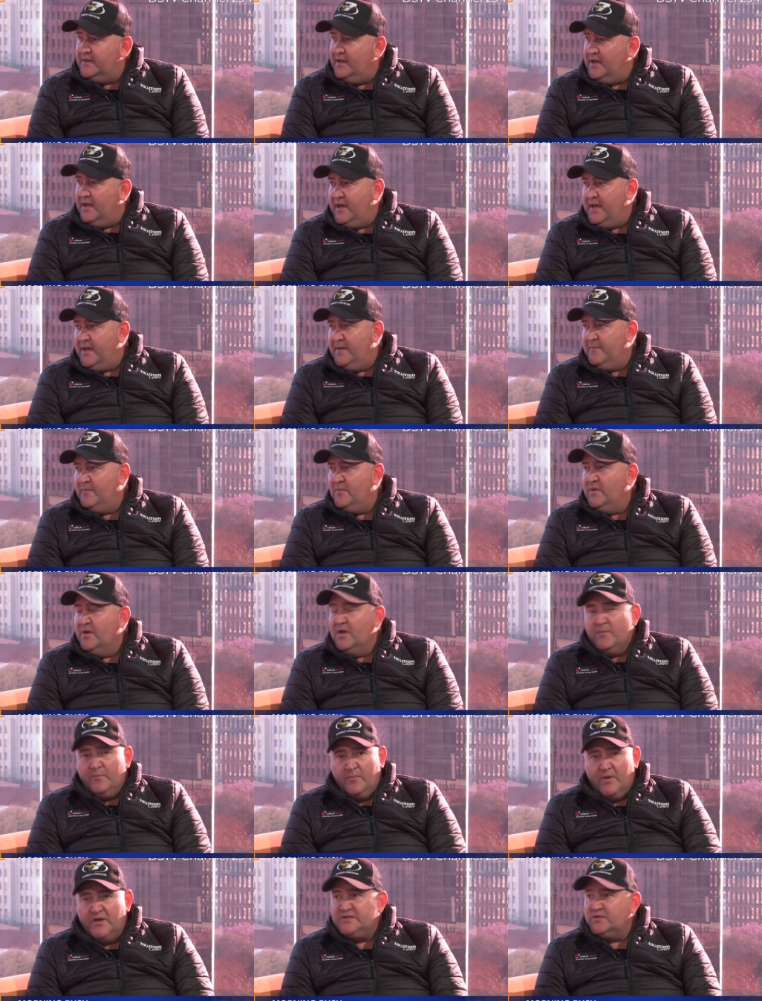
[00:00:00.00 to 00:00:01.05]
Um,
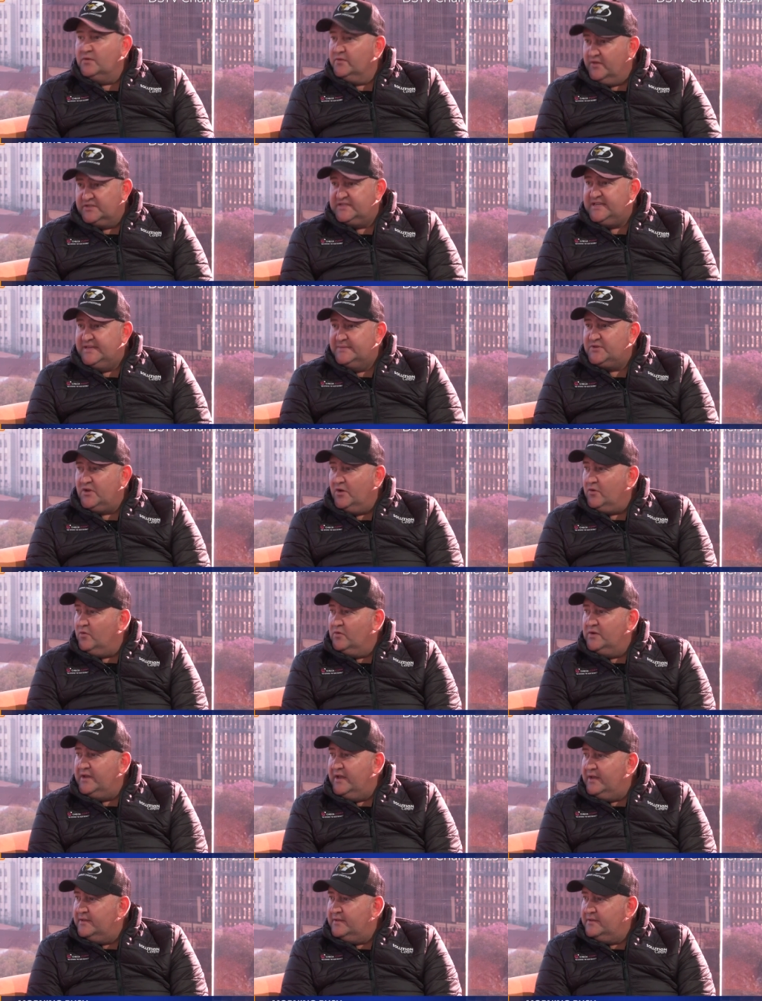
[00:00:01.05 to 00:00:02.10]
most of the teams are all
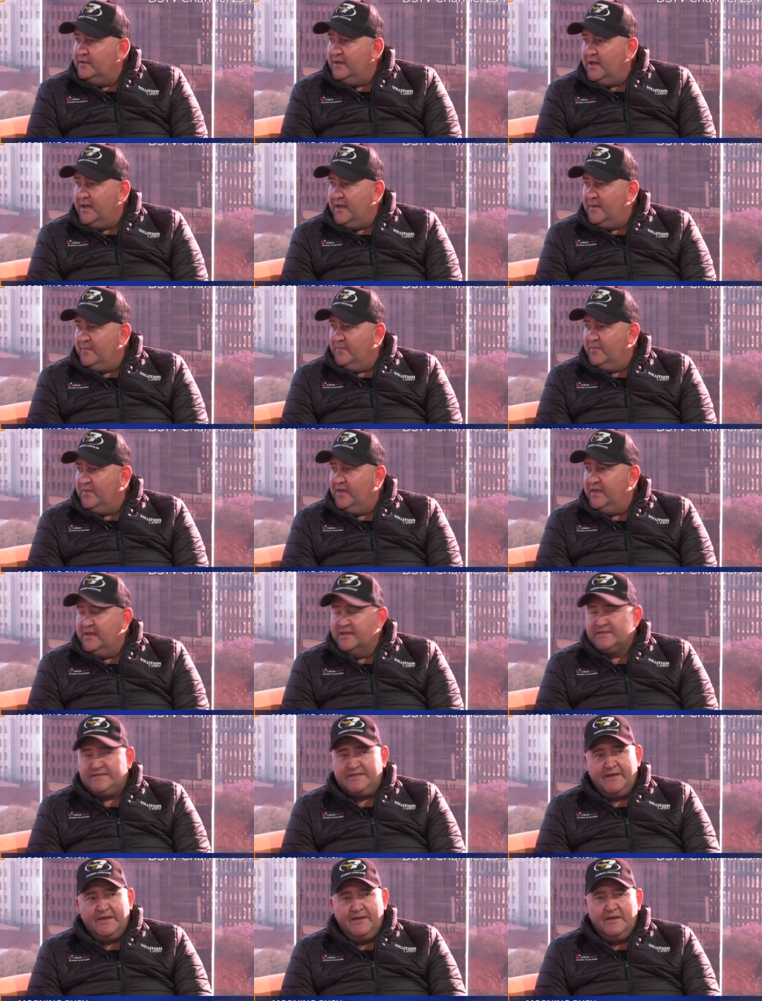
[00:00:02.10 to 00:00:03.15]
here. Ah, um, okay. There oh,
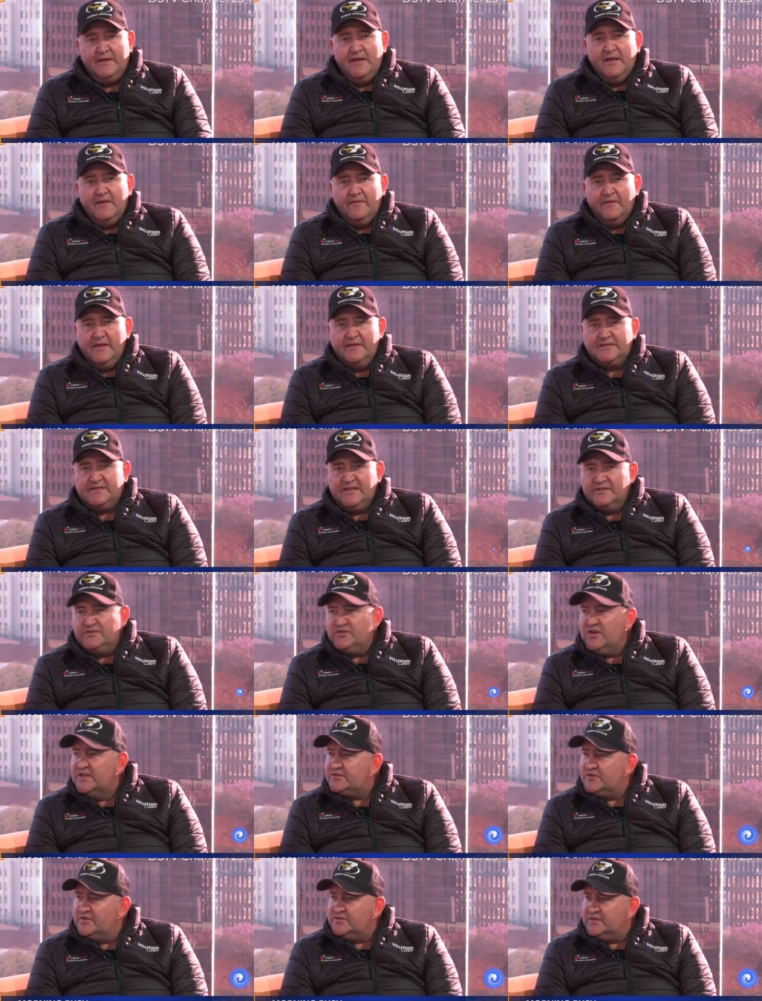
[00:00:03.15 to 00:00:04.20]
is a, great. There's a
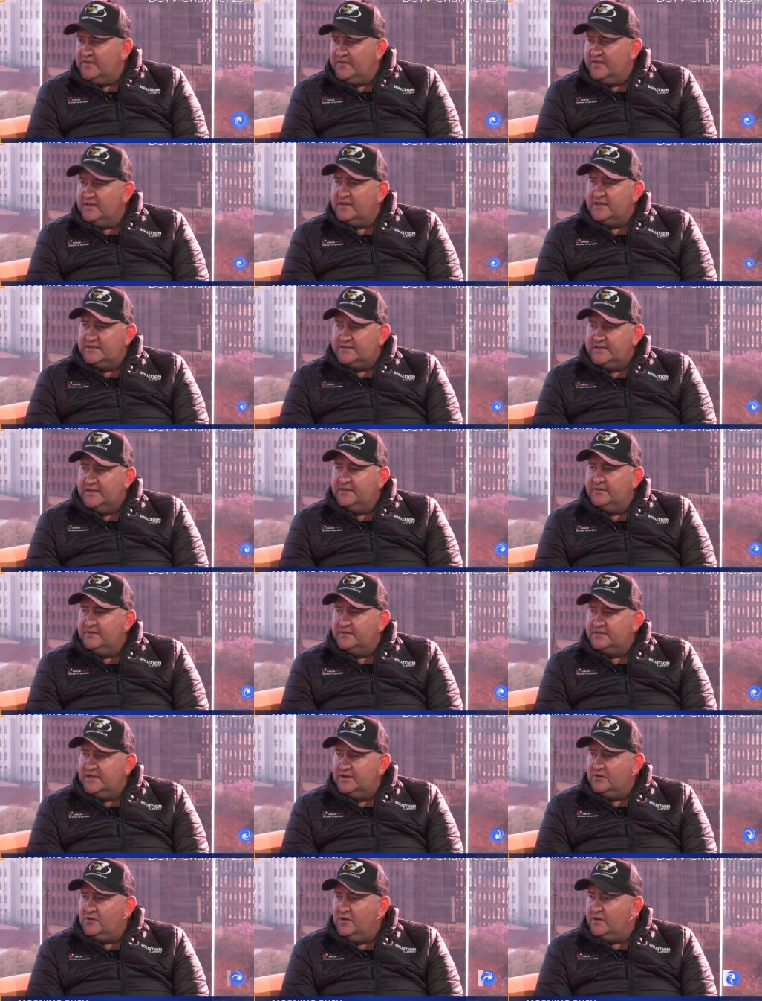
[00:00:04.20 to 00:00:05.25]
dress rehearsal, I think, at 10,
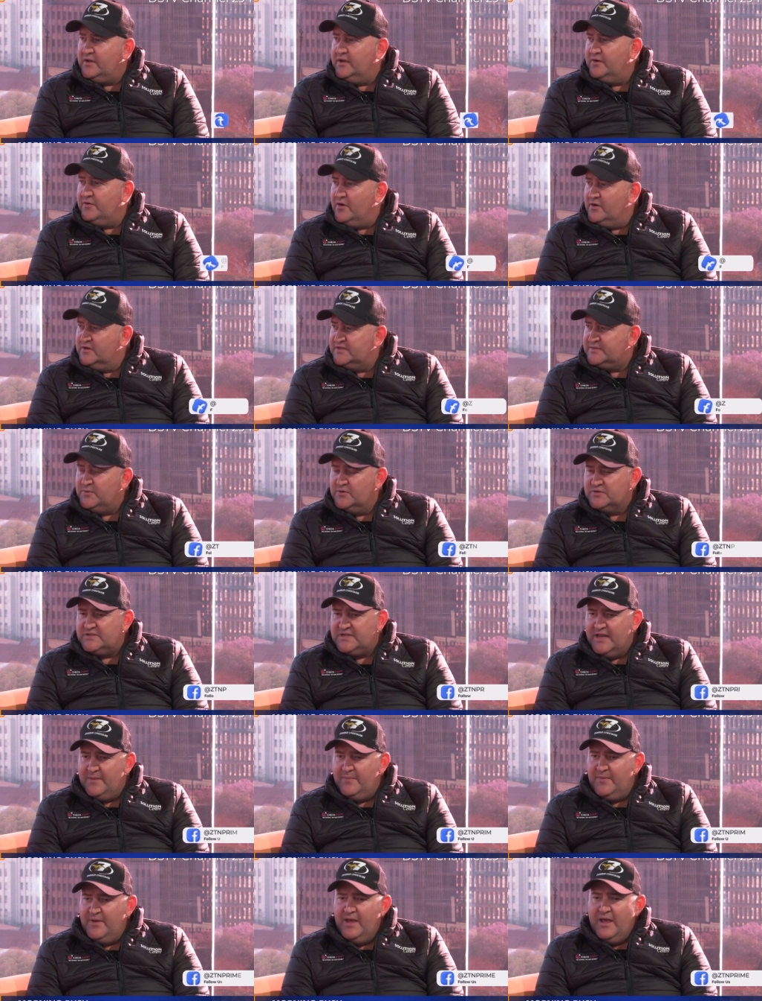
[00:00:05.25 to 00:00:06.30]
10 o'clock at Royal Sports
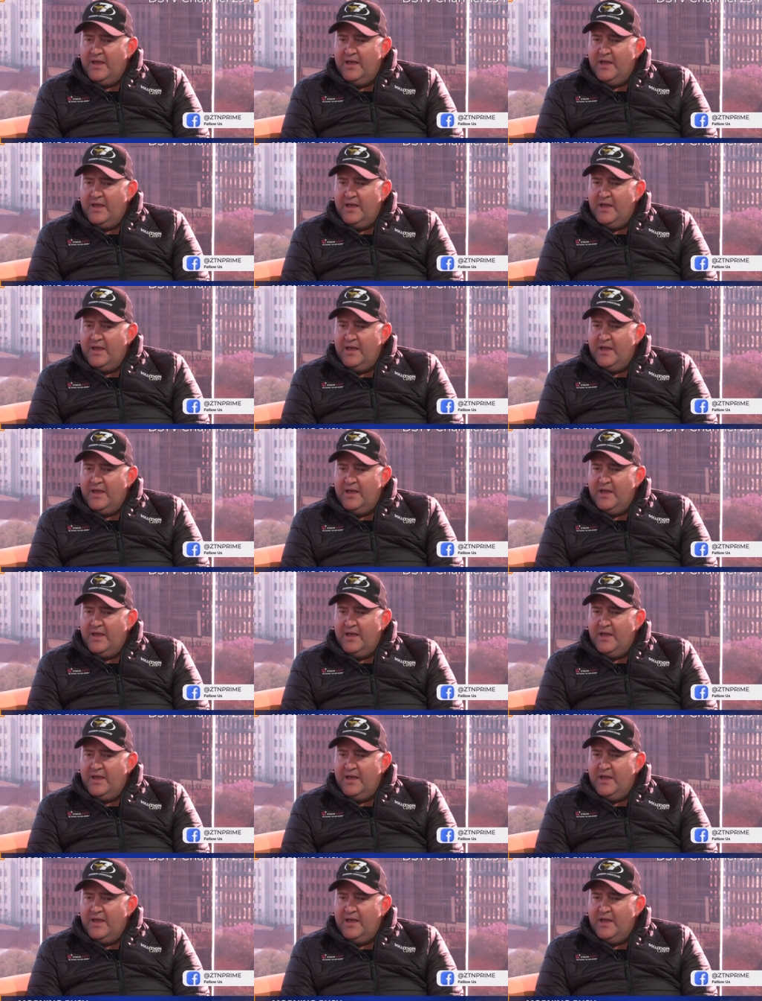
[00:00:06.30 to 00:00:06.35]
Club.